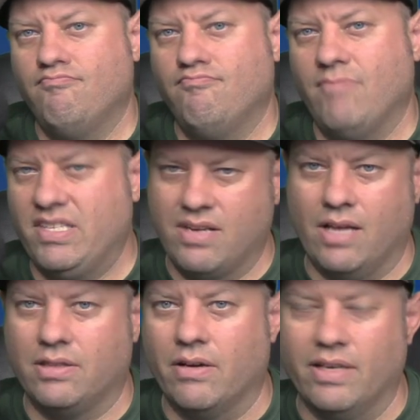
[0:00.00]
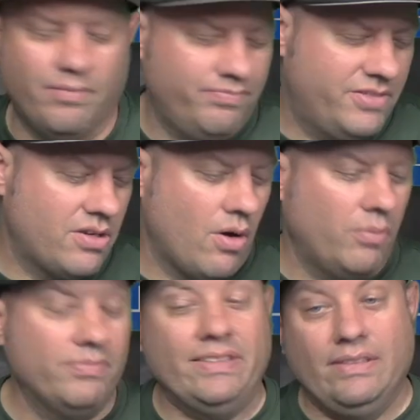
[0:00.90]
it's not there yet. So
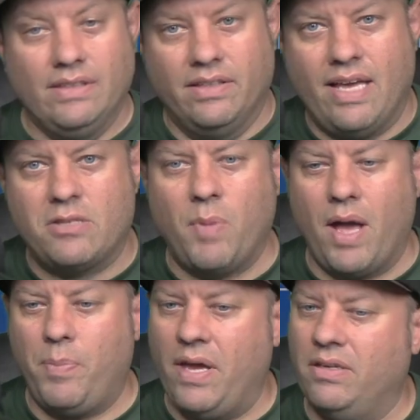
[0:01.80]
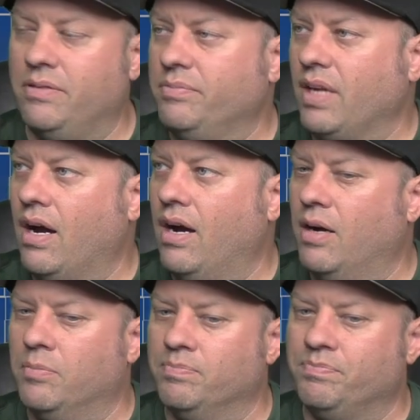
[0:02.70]
that's my opinion.
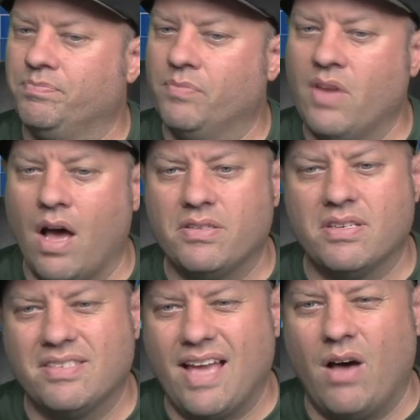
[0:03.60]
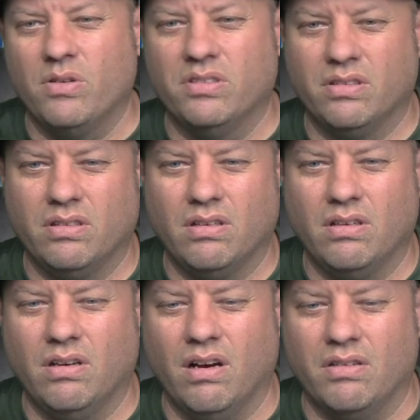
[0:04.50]
Um, not to sound
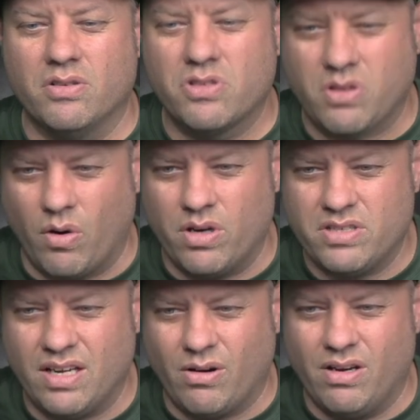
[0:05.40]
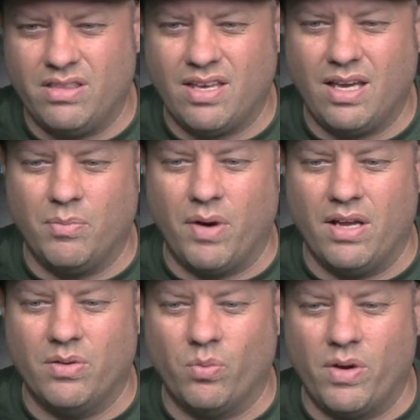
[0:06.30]
uh, discouraging or anything,
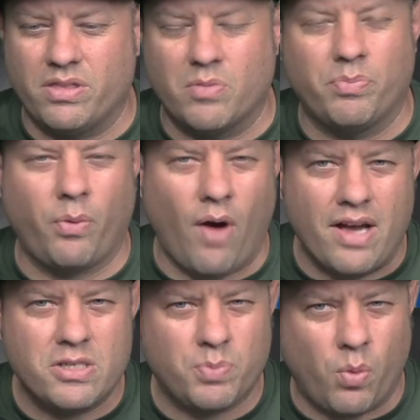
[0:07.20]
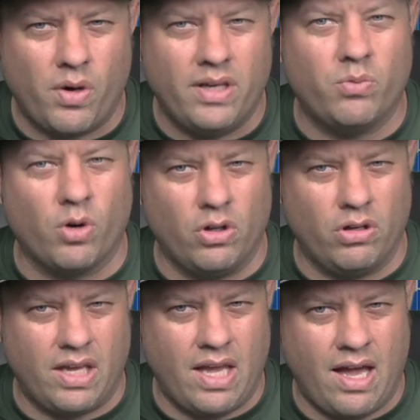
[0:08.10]
but with the price point we're
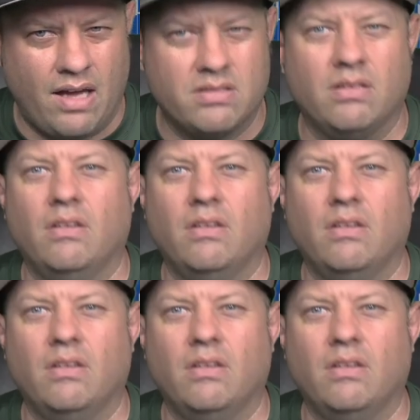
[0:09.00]
looking at,